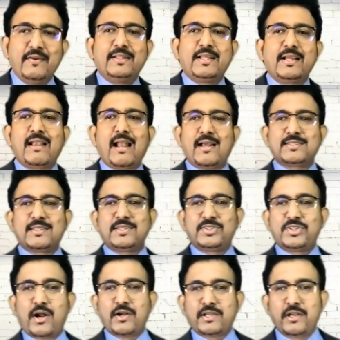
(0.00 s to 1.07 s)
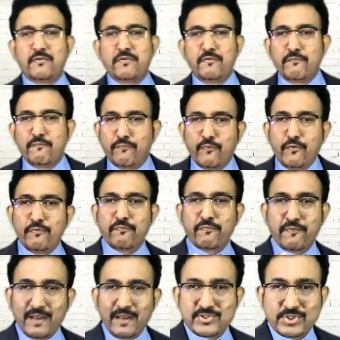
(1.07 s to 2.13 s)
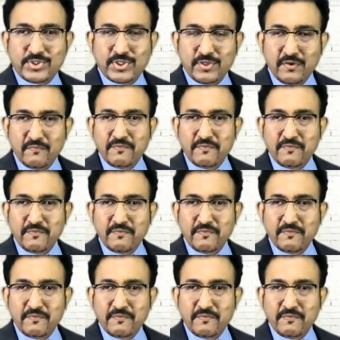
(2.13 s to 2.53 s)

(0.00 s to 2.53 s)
The classes started full-fledged.